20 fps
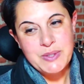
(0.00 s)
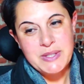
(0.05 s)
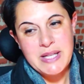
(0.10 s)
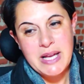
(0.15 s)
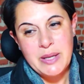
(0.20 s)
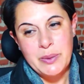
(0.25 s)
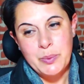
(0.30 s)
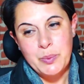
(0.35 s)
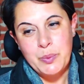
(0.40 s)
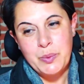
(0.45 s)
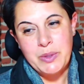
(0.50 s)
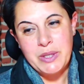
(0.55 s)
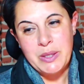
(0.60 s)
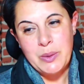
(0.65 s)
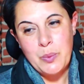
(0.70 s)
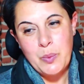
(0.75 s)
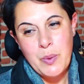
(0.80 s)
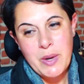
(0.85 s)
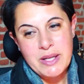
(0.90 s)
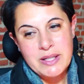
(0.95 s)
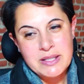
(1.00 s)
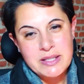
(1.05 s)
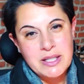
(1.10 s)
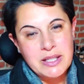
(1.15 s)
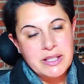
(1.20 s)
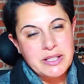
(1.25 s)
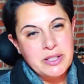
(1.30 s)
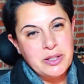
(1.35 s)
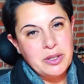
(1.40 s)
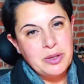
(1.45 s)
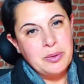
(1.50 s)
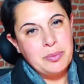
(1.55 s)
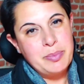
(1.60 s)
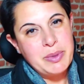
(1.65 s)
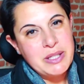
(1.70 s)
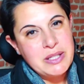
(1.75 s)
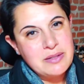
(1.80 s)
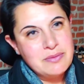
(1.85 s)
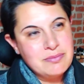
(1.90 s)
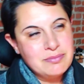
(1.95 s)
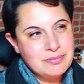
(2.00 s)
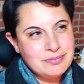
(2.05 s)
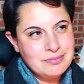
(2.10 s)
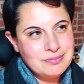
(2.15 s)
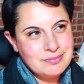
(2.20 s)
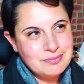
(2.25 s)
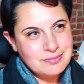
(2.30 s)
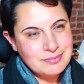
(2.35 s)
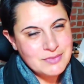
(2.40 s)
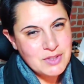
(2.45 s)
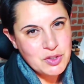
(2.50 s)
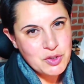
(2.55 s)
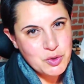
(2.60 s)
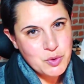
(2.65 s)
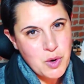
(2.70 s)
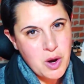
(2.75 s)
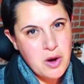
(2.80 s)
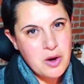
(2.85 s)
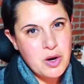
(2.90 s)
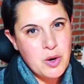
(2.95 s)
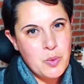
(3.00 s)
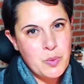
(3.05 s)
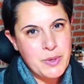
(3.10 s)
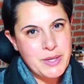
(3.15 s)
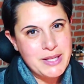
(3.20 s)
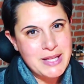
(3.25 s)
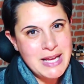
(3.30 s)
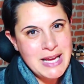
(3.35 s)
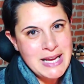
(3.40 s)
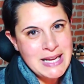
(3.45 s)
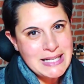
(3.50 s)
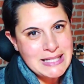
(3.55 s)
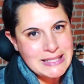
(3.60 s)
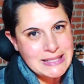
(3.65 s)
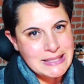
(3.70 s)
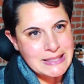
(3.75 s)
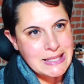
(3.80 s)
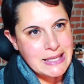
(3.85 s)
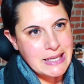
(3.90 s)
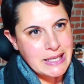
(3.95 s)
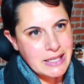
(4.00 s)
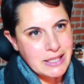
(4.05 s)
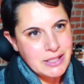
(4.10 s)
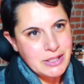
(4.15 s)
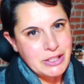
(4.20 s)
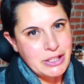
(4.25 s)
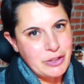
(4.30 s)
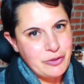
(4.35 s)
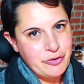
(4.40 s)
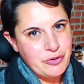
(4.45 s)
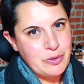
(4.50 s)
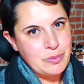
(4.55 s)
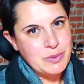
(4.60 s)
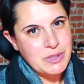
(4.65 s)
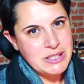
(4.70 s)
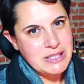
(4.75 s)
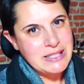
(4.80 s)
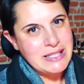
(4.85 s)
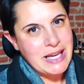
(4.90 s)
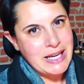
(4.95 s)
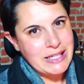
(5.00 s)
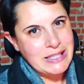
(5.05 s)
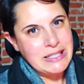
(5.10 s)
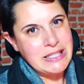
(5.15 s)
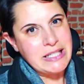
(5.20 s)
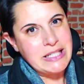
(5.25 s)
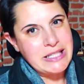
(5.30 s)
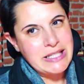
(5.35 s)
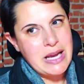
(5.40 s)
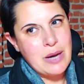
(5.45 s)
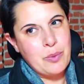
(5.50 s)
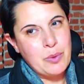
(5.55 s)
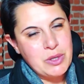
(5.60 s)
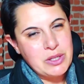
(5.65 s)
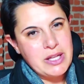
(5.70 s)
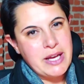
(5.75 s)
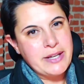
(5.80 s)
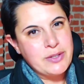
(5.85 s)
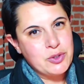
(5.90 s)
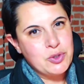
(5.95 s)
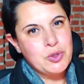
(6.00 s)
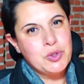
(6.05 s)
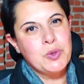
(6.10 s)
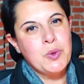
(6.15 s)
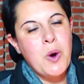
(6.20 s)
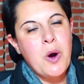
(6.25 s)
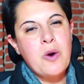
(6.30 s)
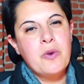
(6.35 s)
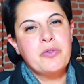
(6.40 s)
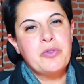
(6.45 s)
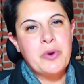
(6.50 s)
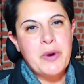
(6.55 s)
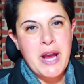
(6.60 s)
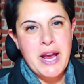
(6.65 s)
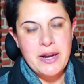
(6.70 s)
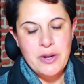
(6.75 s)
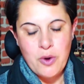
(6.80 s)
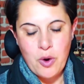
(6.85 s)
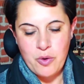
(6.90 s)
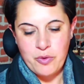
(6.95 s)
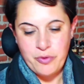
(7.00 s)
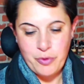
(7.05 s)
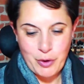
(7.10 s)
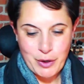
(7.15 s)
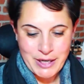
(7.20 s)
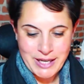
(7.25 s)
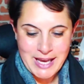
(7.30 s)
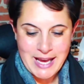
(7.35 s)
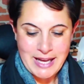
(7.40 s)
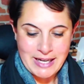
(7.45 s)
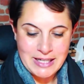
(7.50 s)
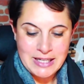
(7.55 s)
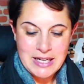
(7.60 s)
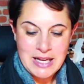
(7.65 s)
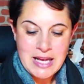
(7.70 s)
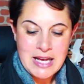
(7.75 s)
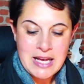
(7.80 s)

Then we went a little bit stronger with staying clear from the technique that we like to do over and over again,